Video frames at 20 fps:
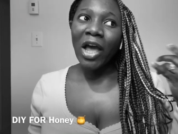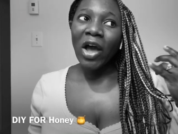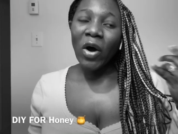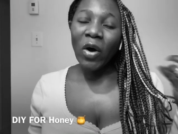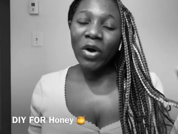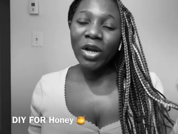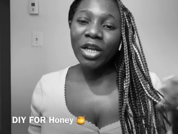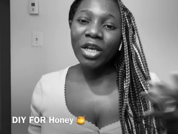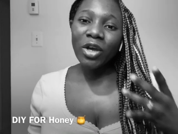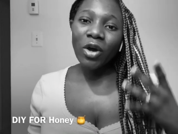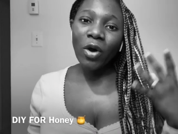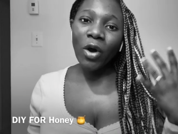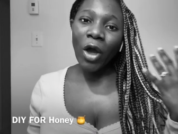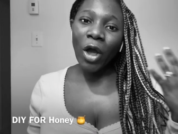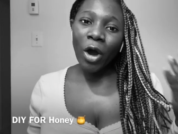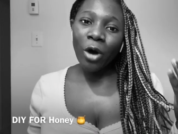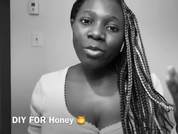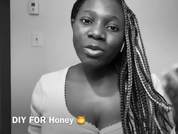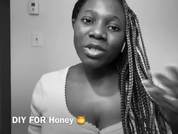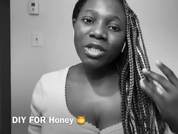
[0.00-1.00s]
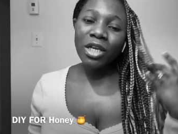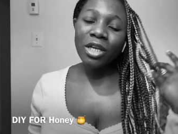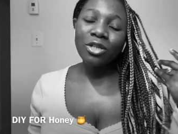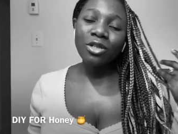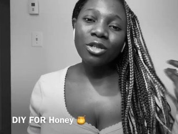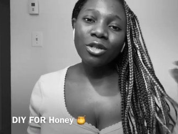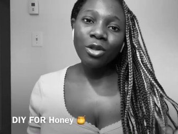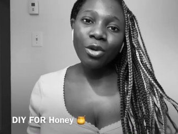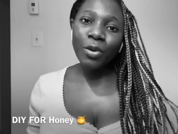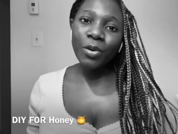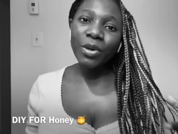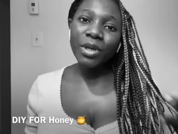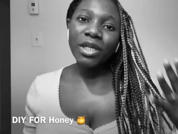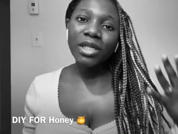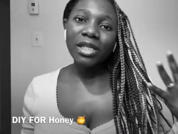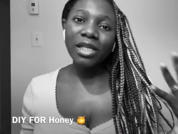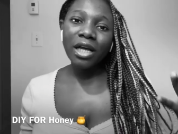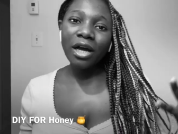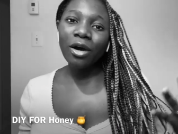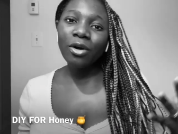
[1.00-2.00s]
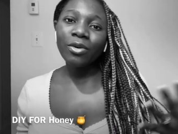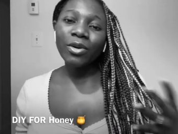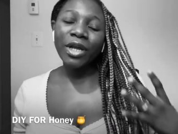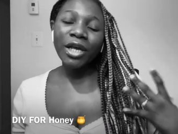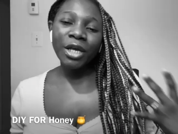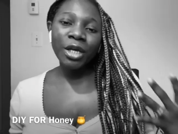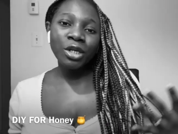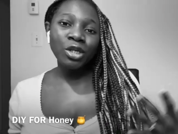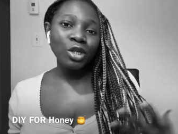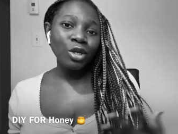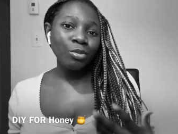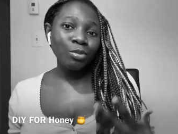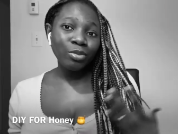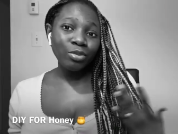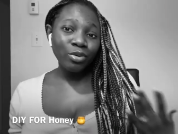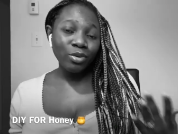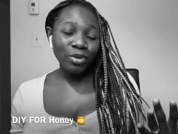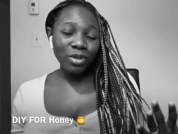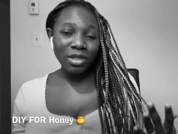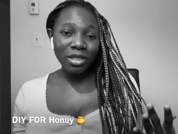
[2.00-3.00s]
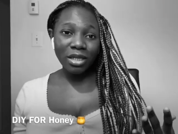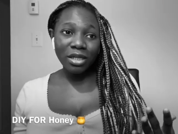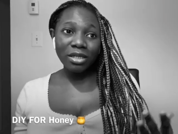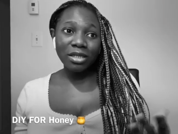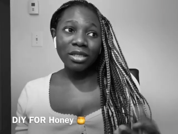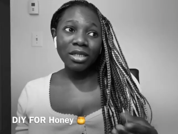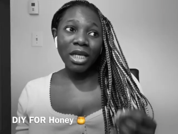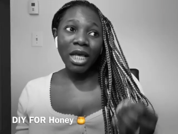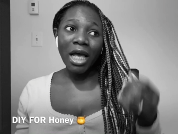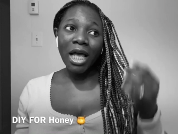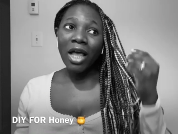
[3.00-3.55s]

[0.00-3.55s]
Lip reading: Honey helps in slowing down aging process